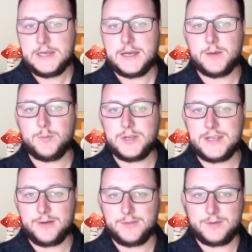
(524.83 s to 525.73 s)
But
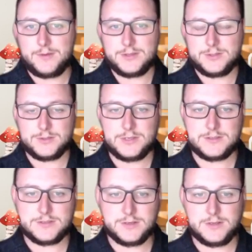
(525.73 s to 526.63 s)
now that interest
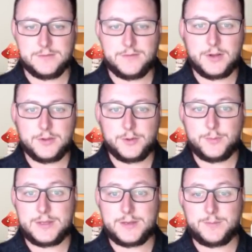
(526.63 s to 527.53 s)
rates are starting to fall a little
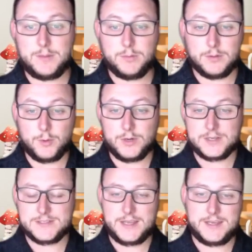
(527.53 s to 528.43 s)
bit and people are more
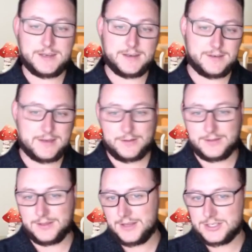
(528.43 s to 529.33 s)
excited and now
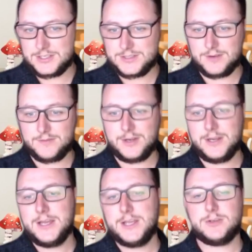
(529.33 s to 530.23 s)
the election's over,
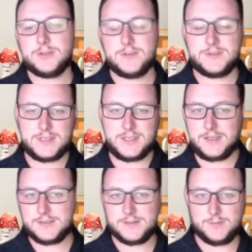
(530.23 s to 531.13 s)
you should
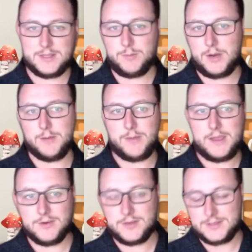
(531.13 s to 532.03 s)
see some of that buyer
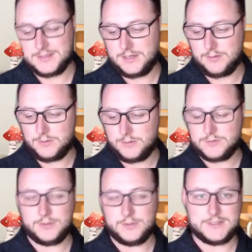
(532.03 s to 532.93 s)
behavior continue, which
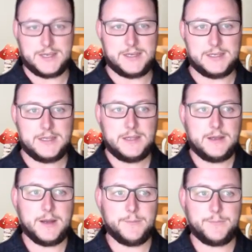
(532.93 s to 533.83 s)
is really exciting.
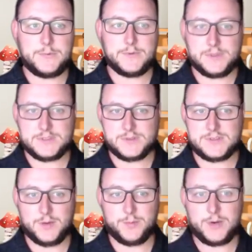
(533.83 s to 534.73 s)
The listed
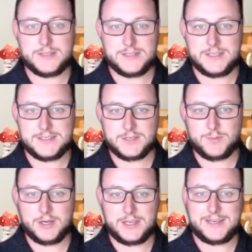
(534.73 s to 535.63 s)
sale price in the attached
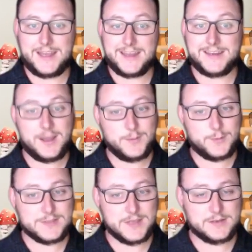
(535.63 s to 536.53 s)
market,
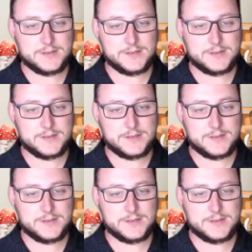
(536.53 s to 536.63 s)
99%.